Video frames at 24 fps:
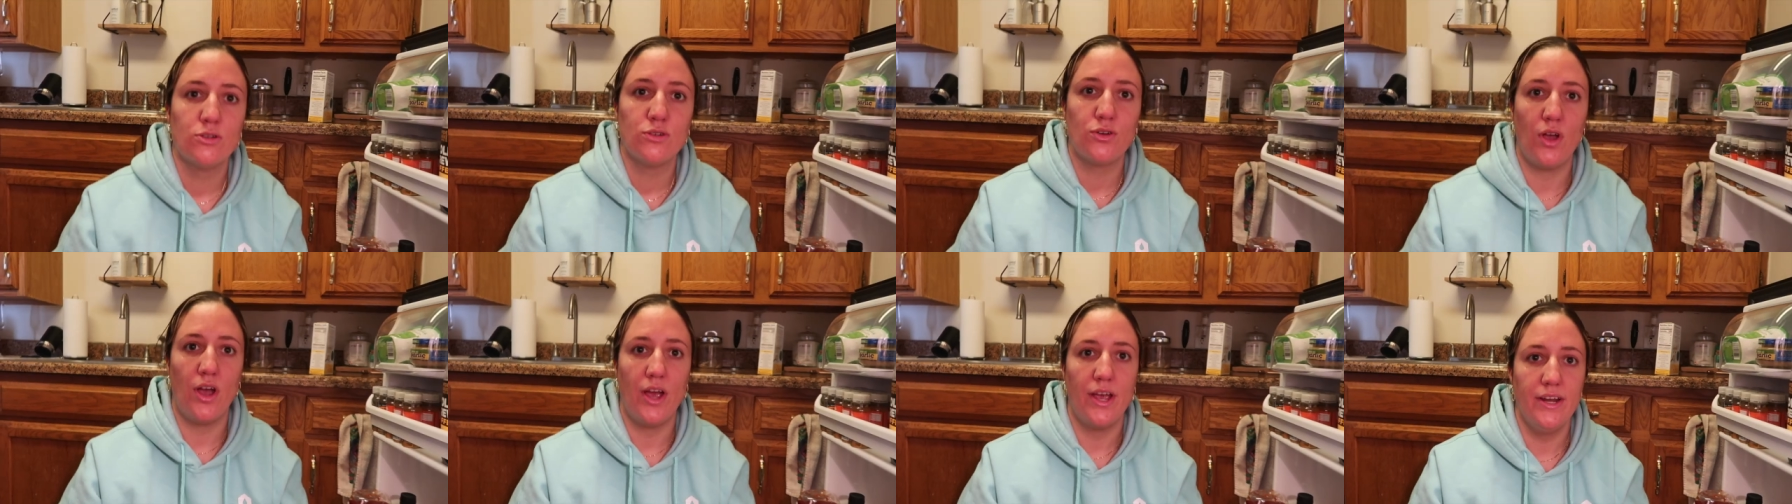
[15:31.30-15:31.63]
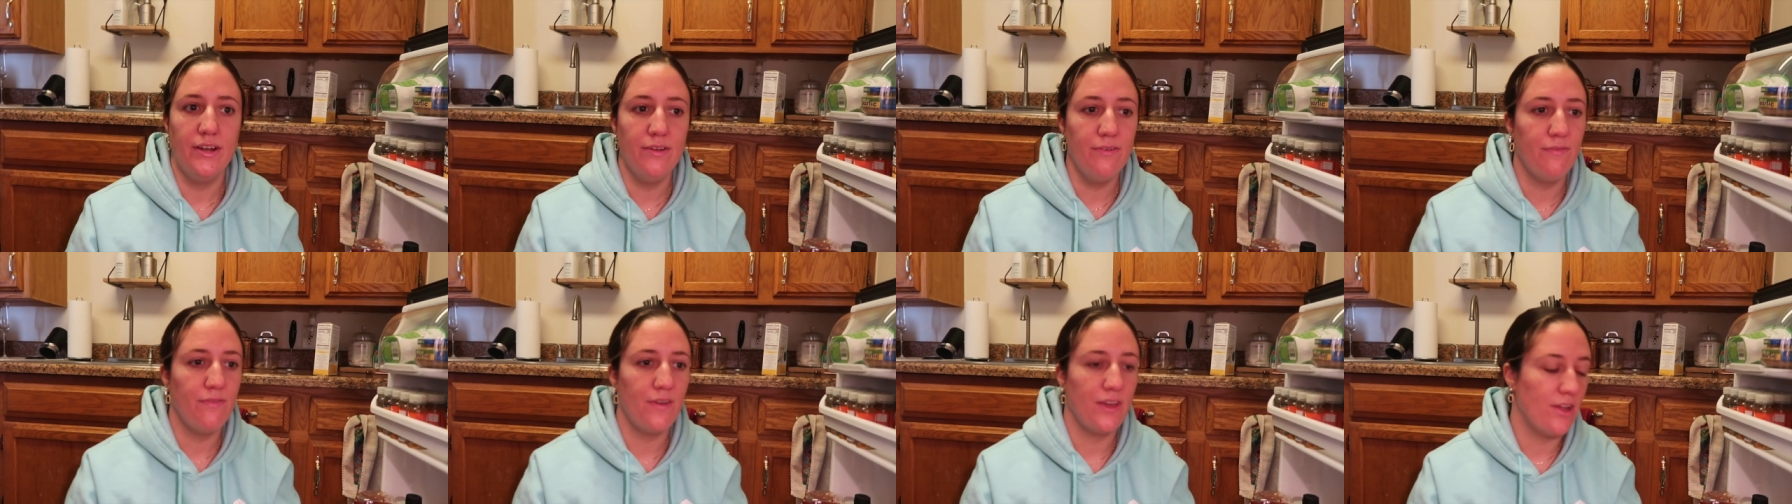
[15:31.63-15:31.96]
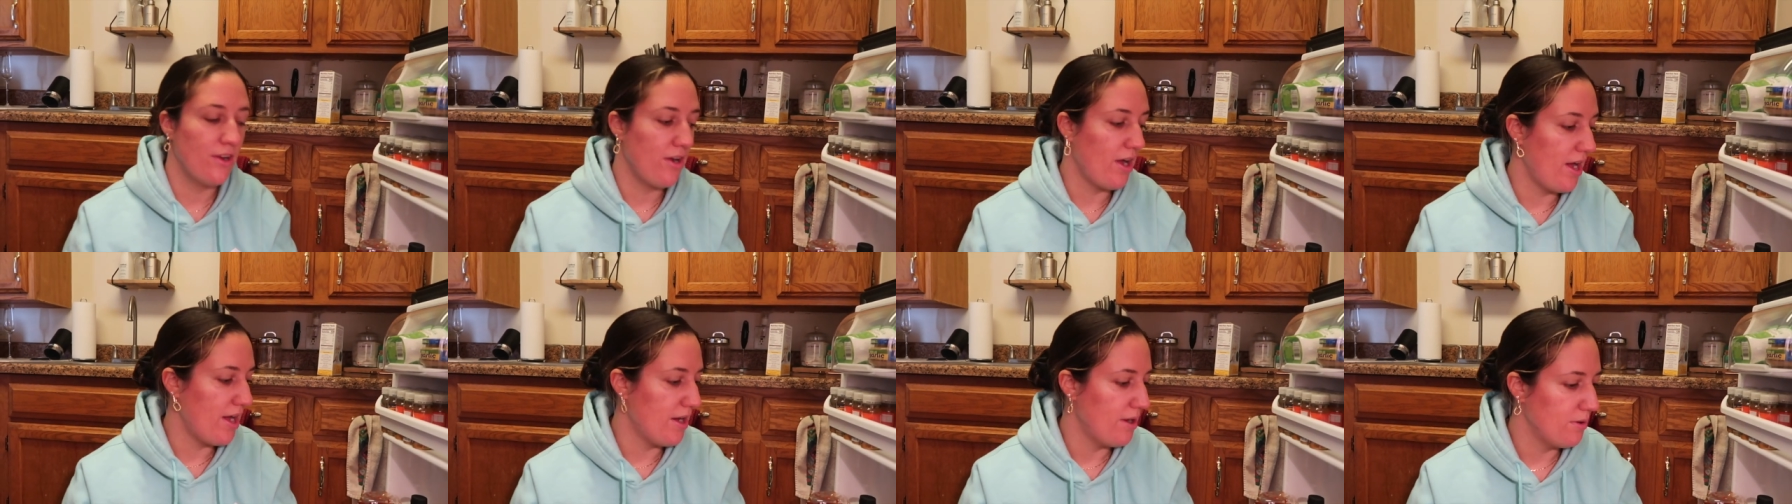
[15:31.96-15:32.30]
trying to
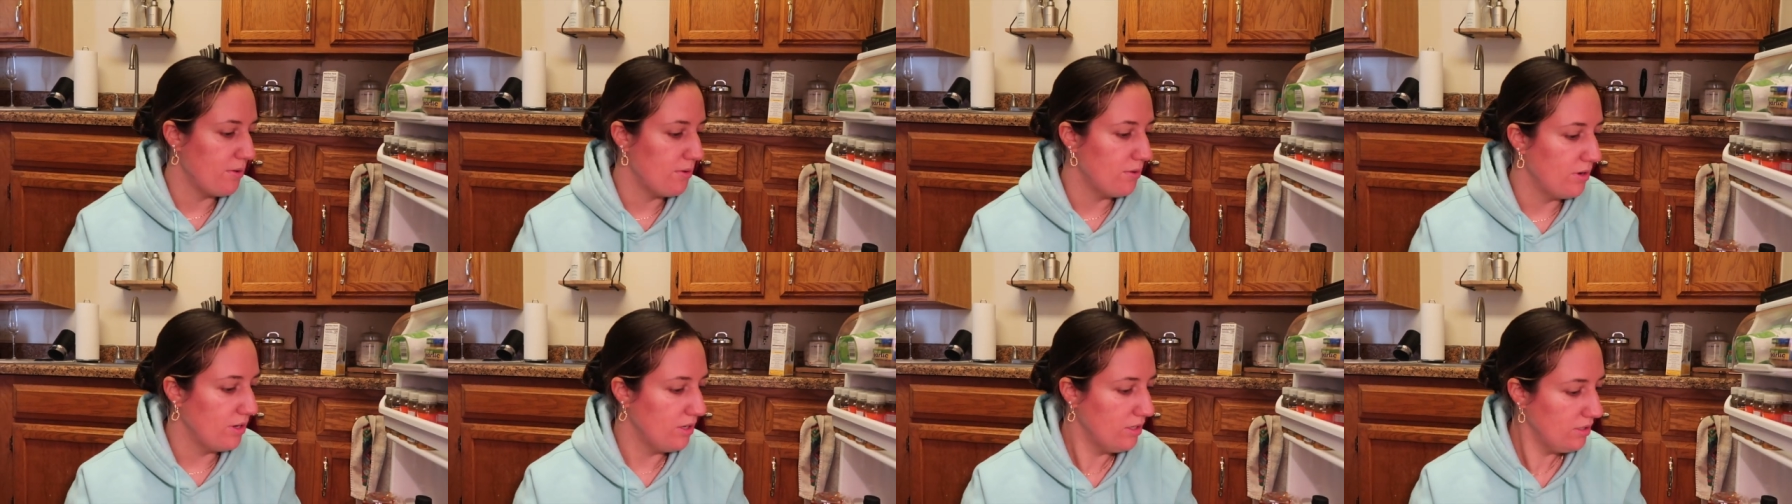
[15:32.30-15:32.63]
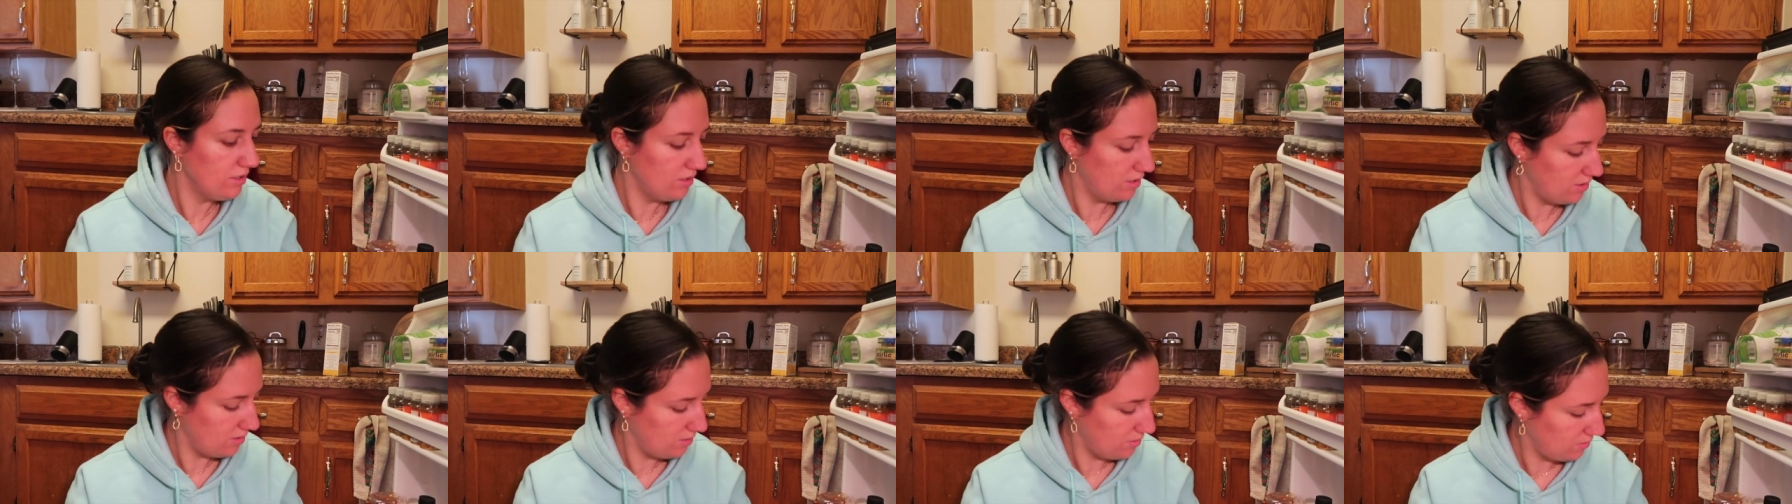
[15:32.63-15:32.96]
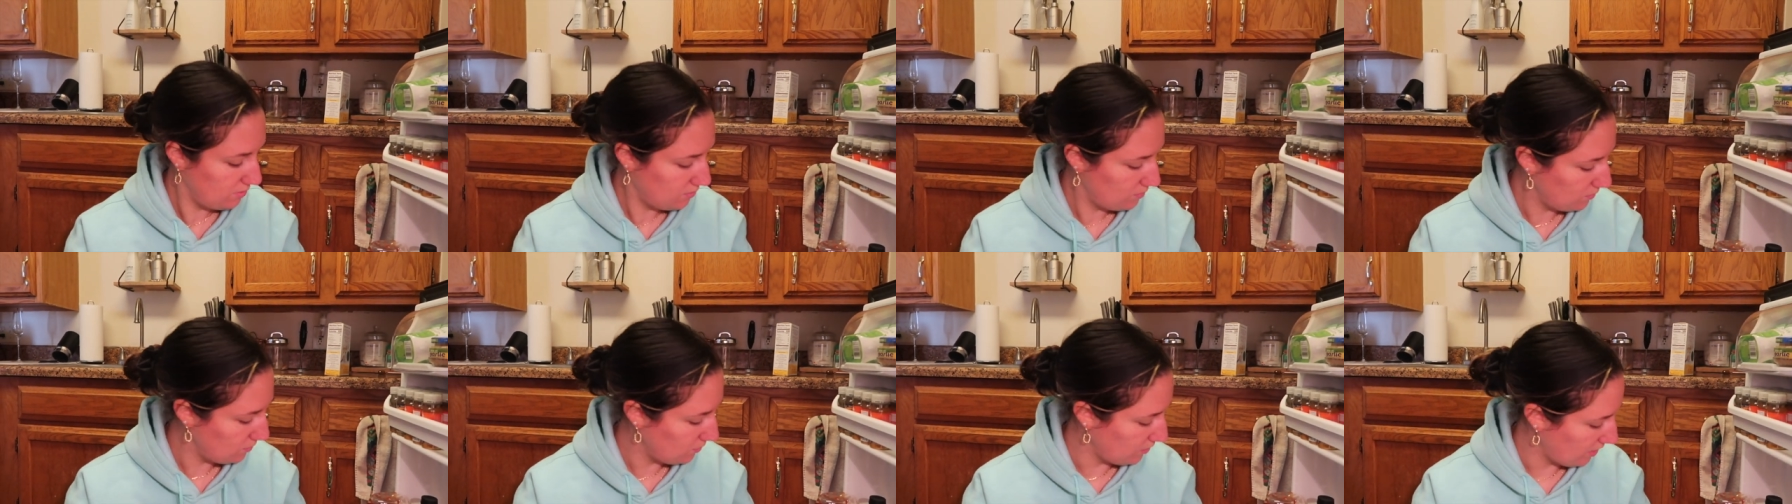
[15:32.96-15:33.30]
figure out
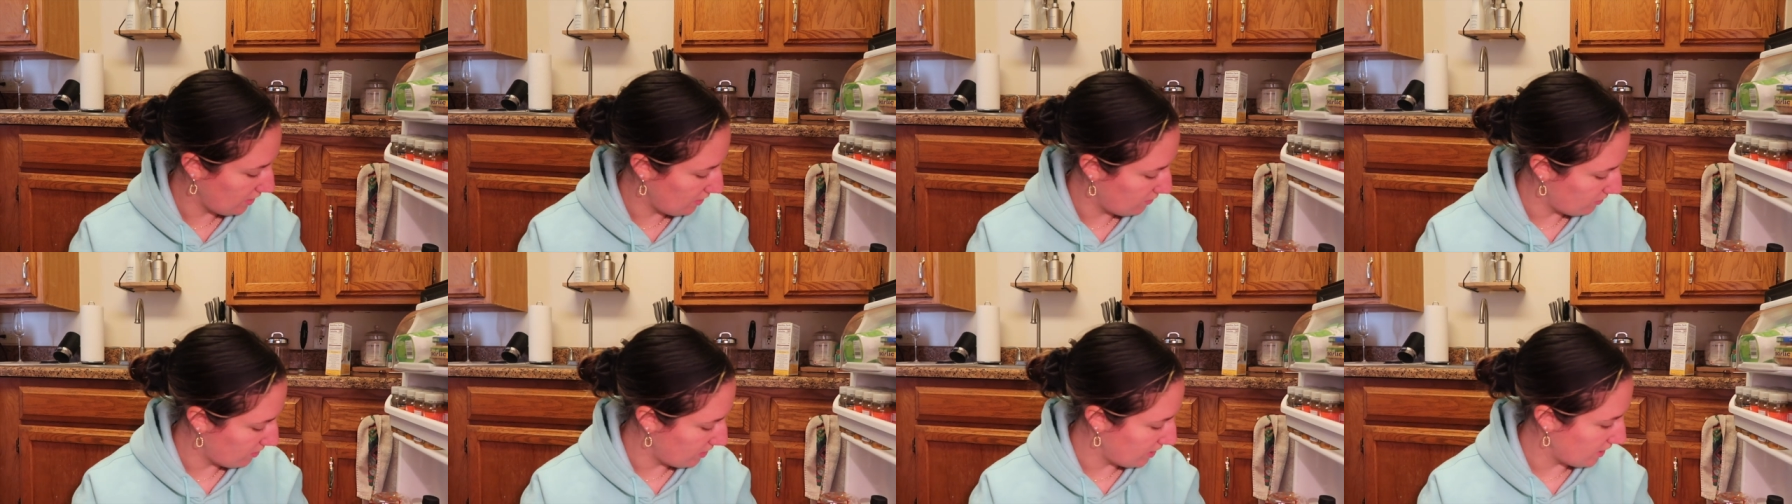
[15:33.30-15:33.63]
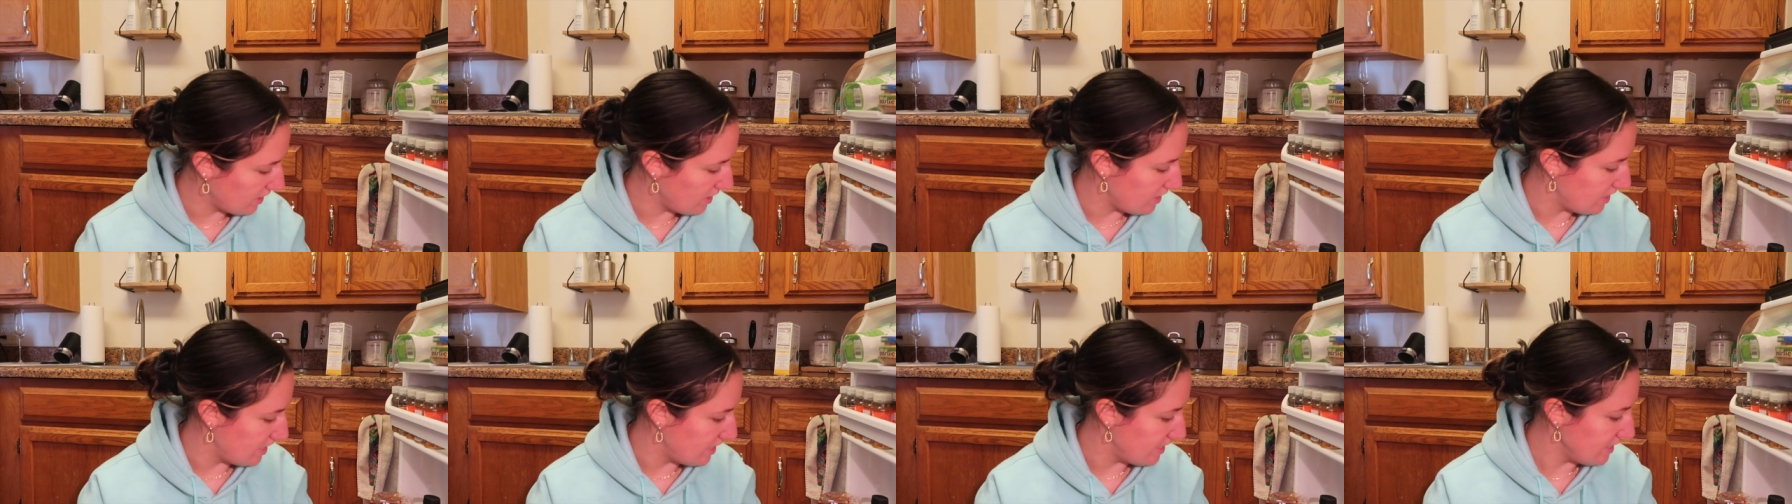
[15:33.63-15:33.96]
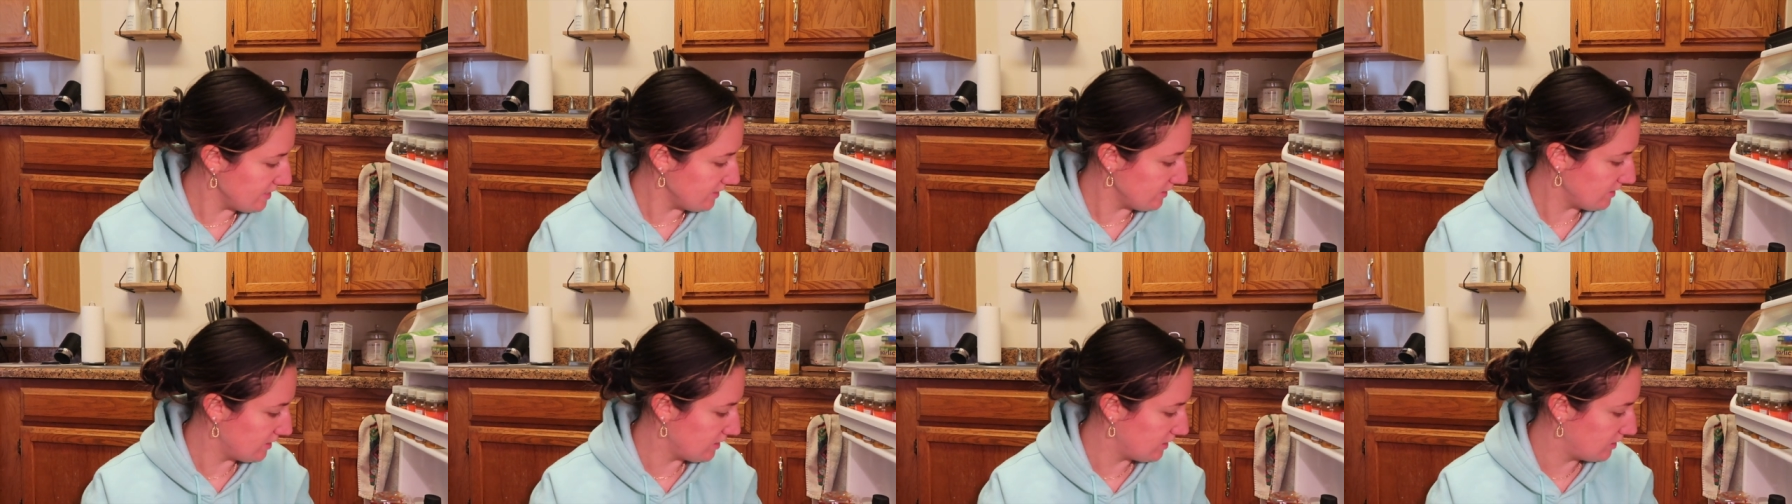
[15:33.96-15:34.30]
what I wanna
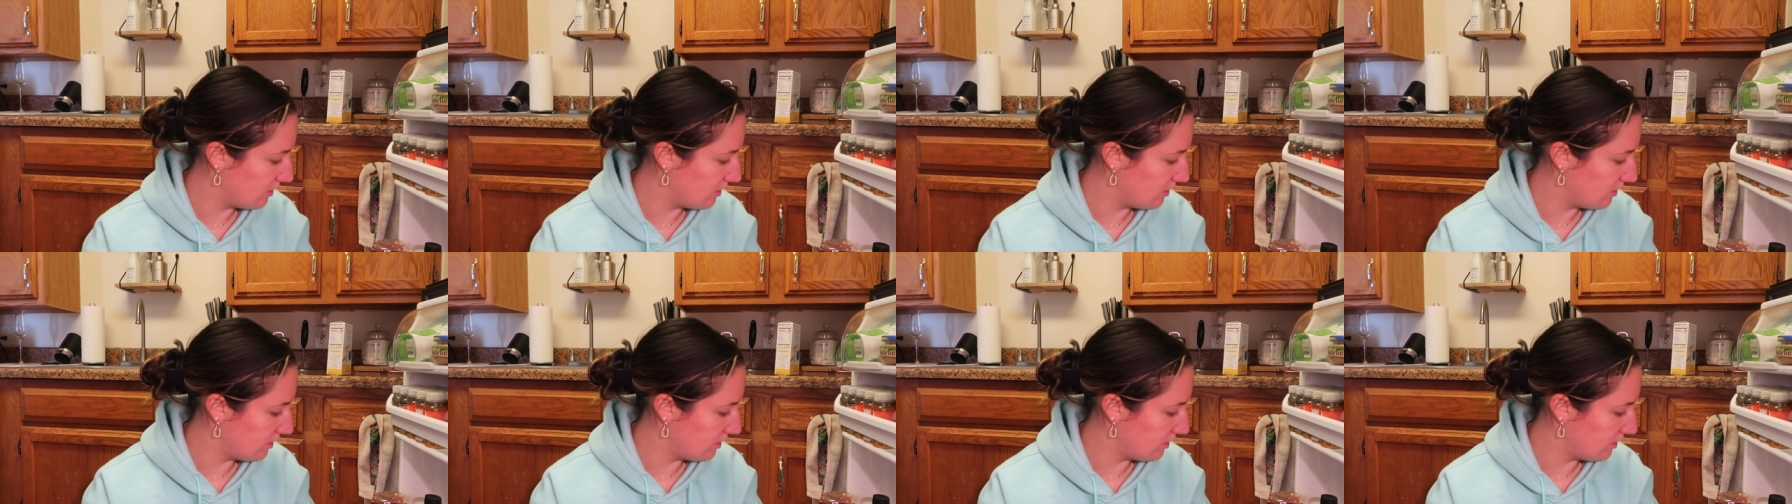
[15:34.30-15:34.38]
eat.